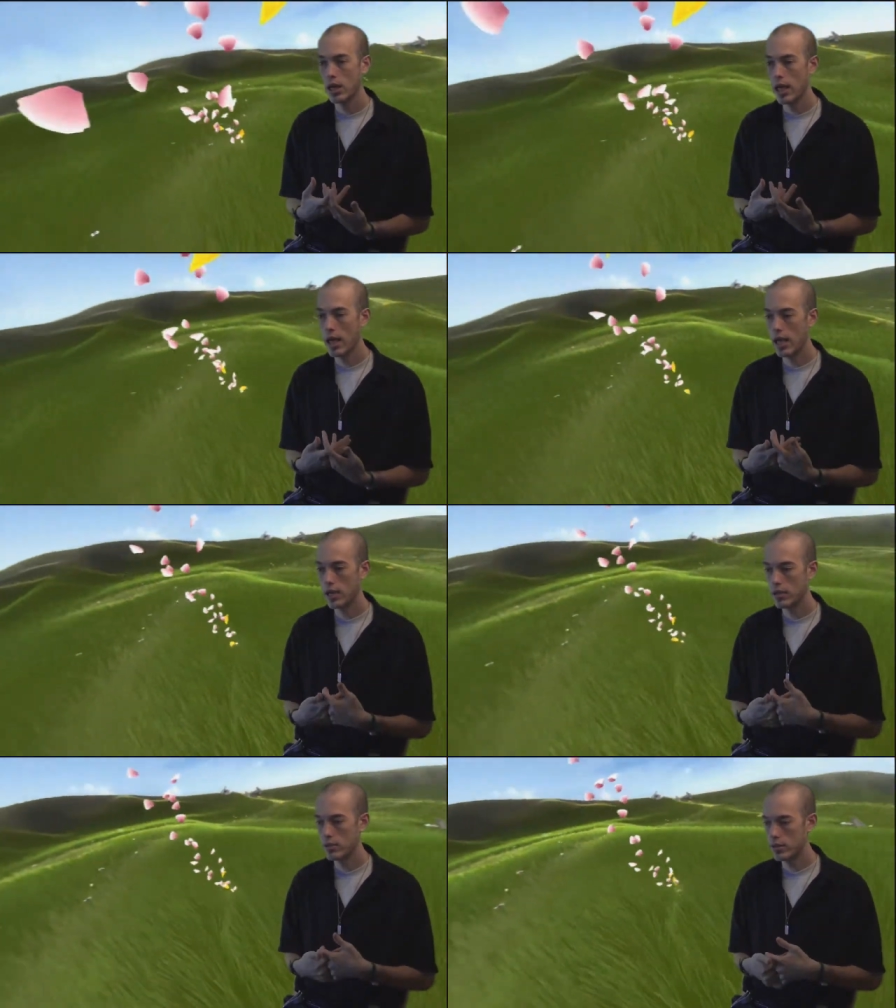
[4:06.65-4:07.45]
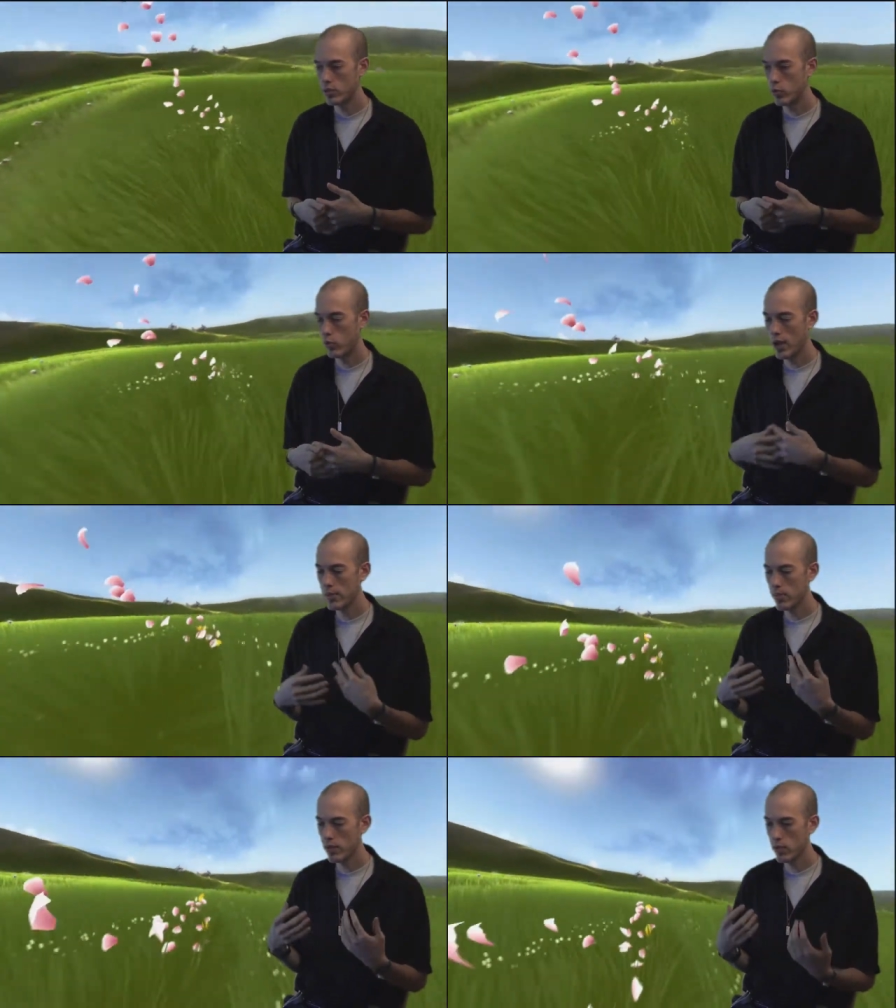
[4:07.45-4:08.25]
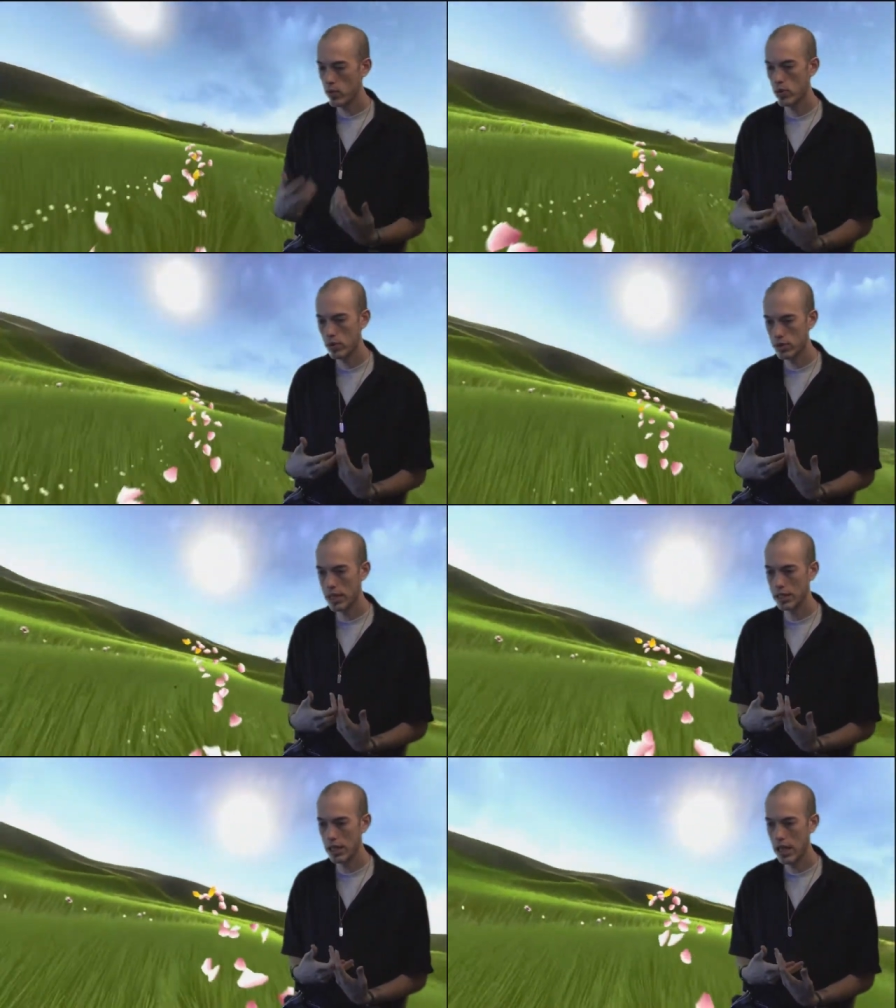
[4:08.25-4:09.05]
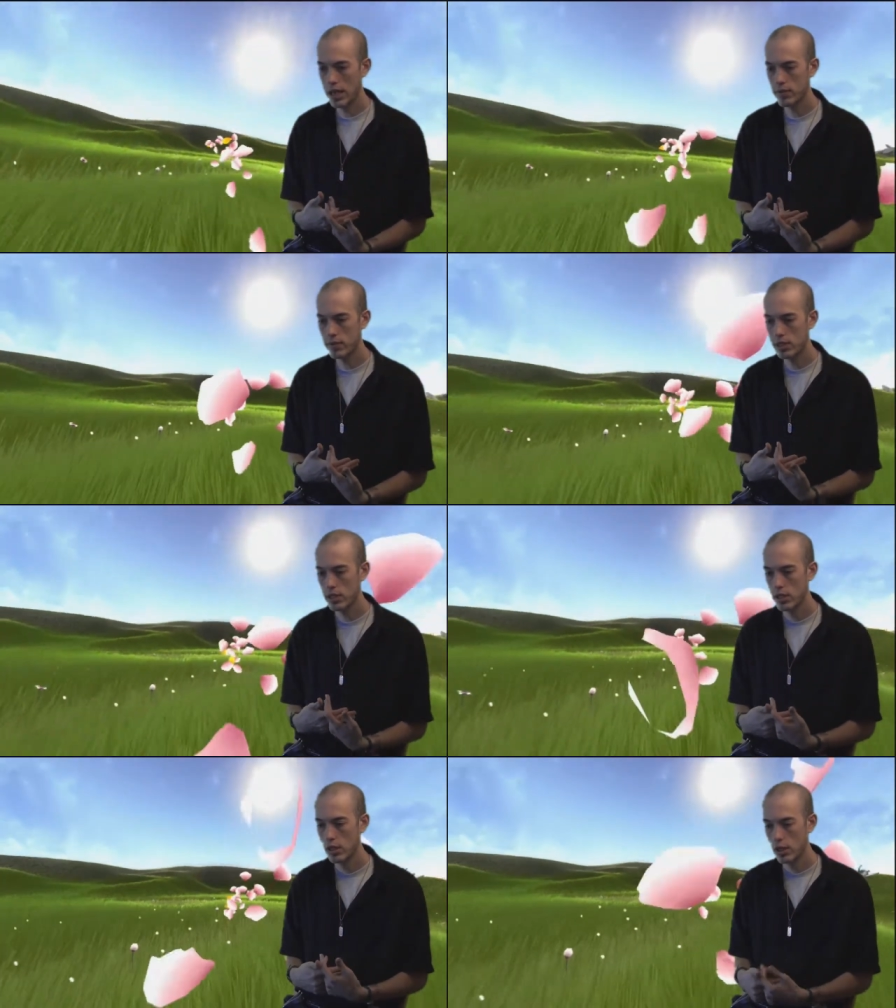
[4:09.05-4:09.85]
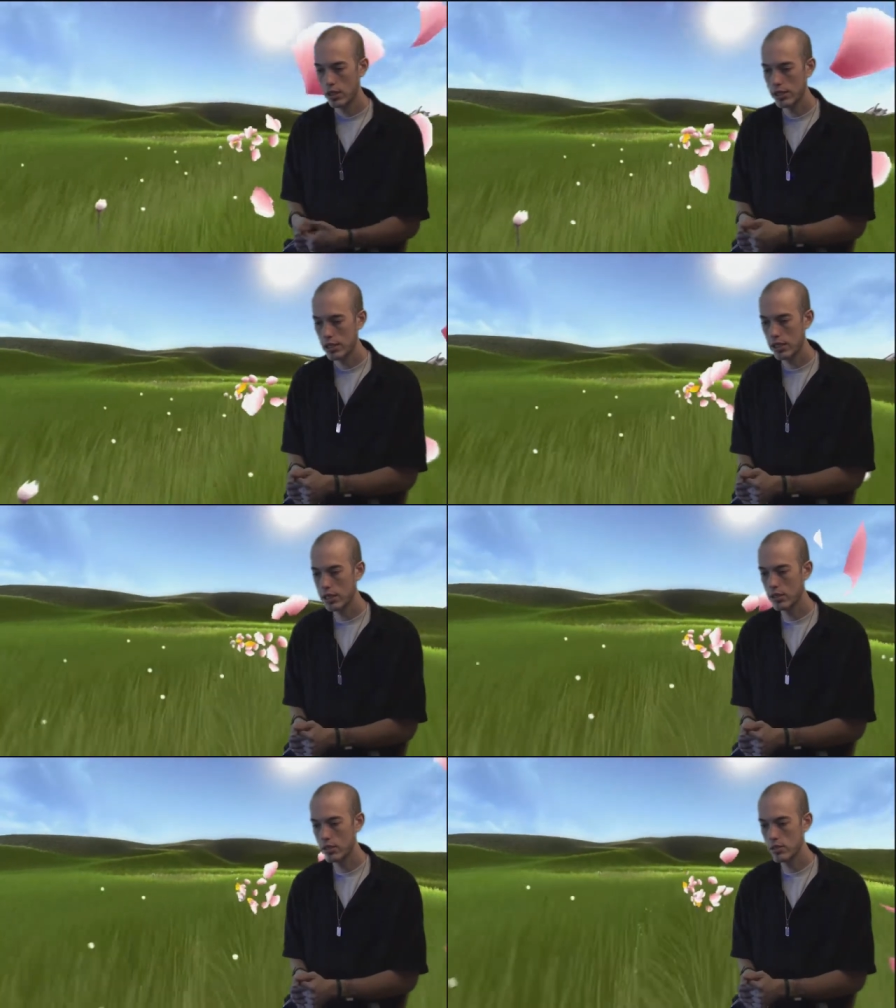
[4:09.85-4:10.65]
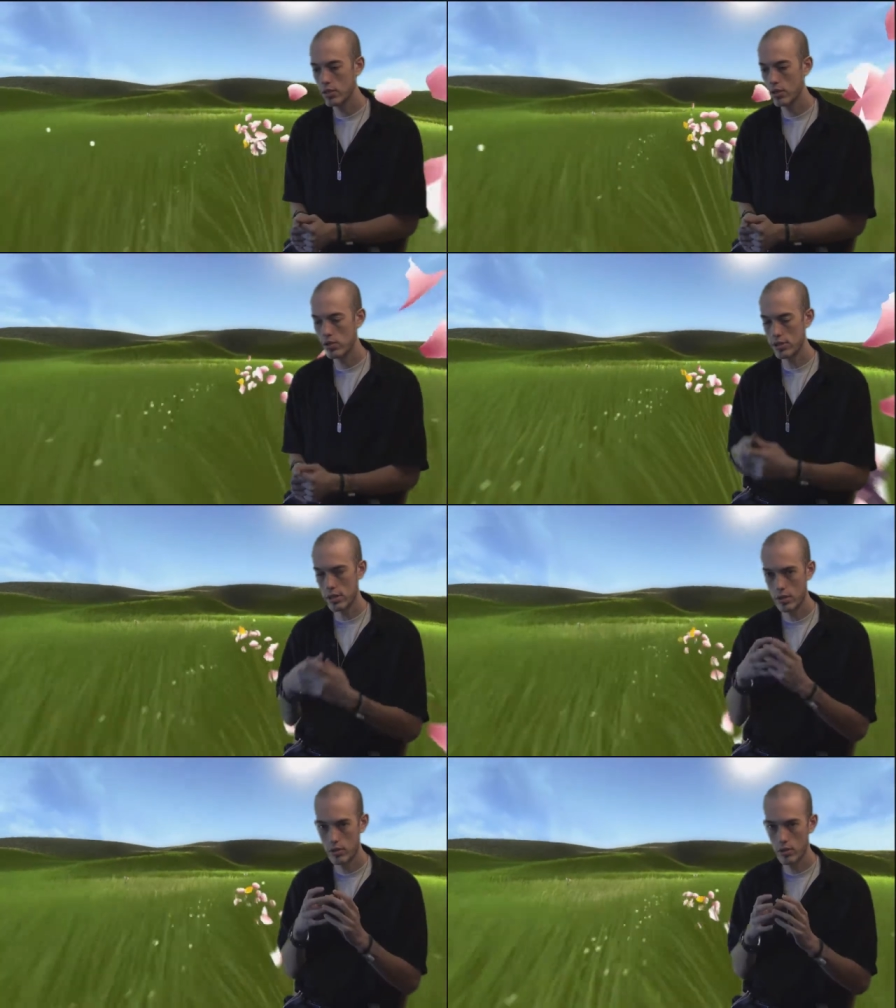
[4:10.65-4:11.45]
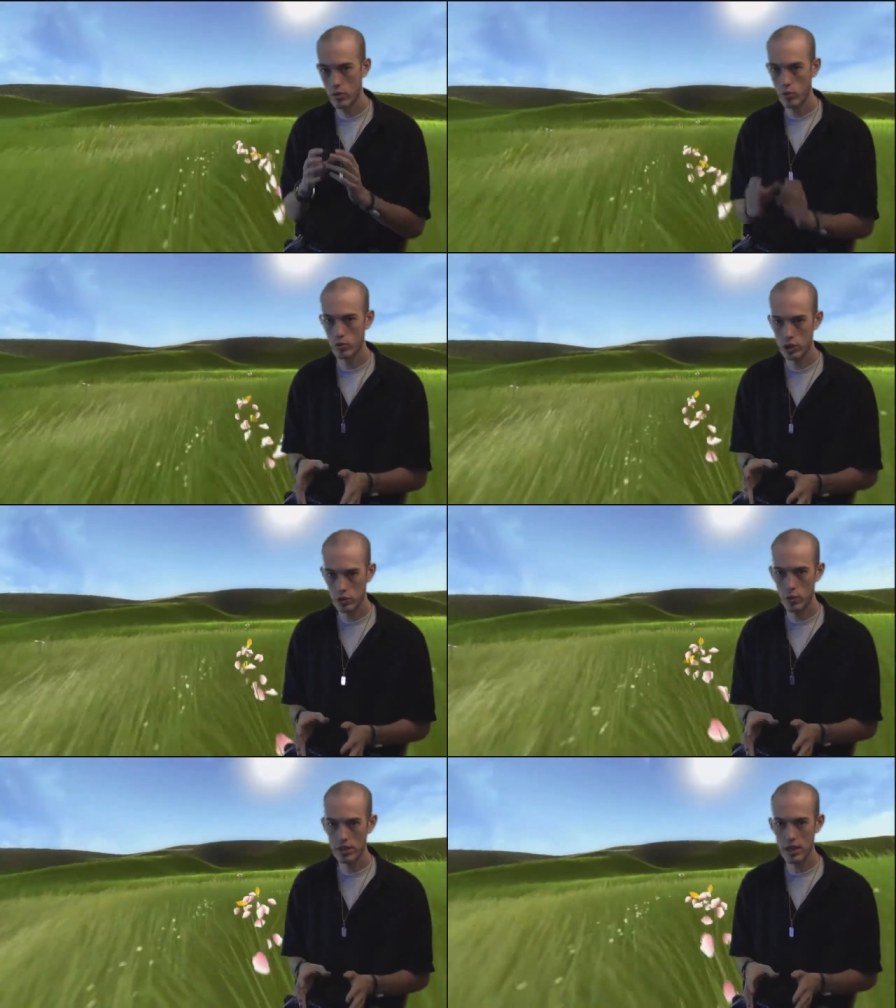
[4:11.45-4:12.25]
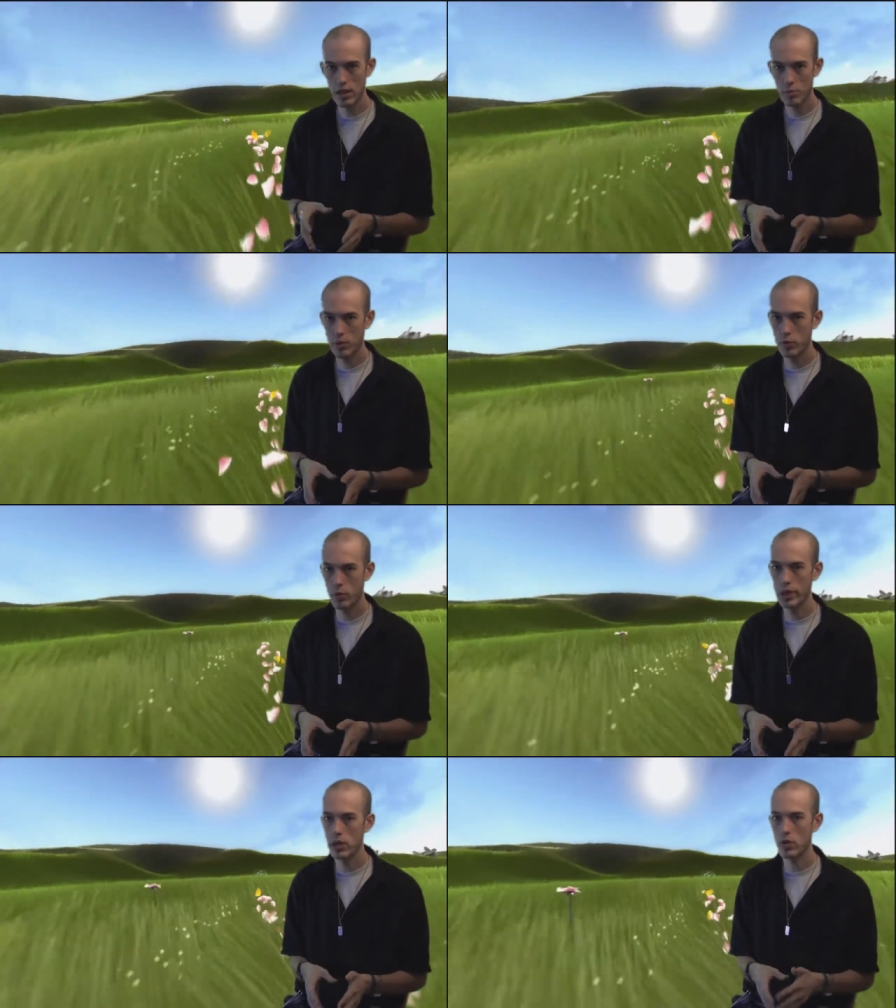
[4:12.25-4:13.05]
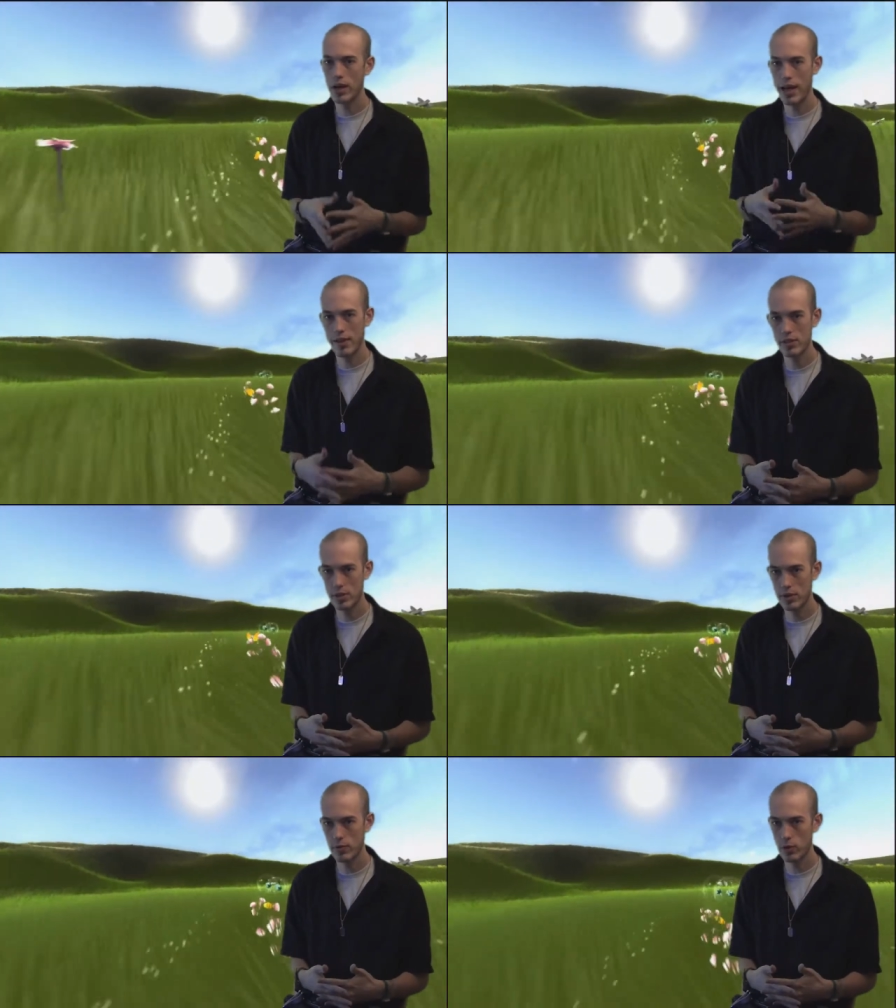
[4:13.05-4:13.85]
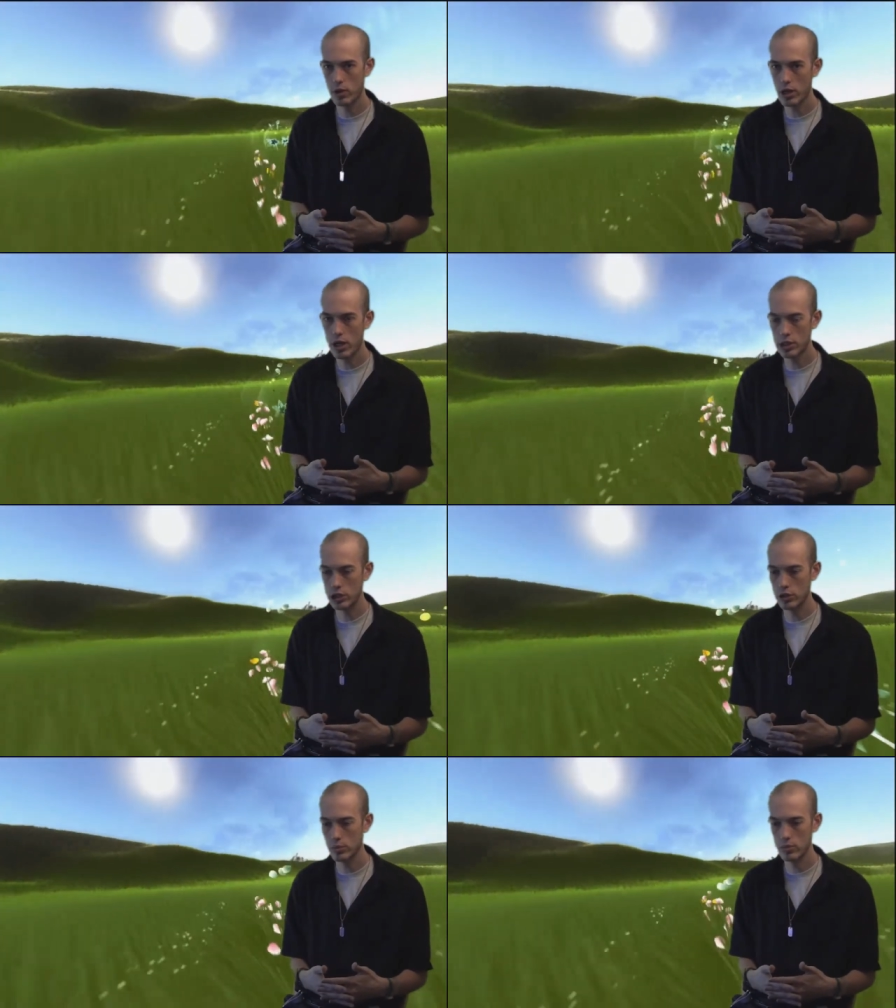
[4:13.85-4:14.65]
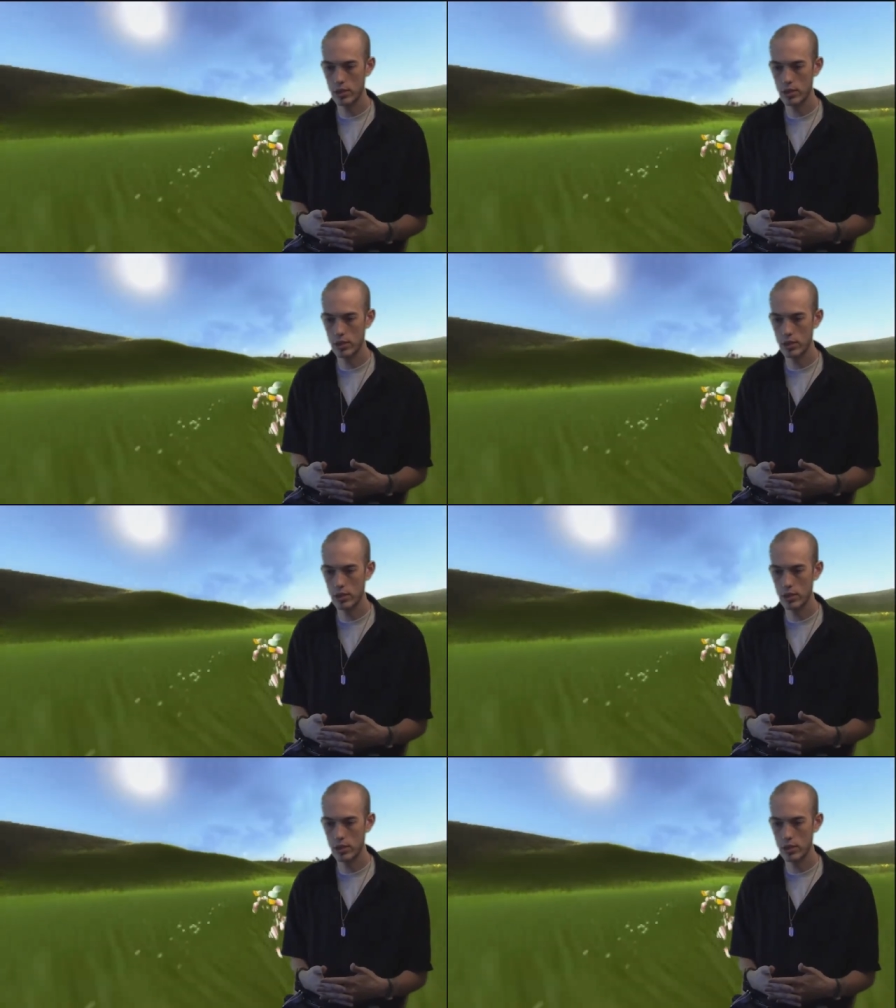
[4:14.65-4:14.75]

And right before they left, he goes, "Just 1 second before we go, I have something for your costume."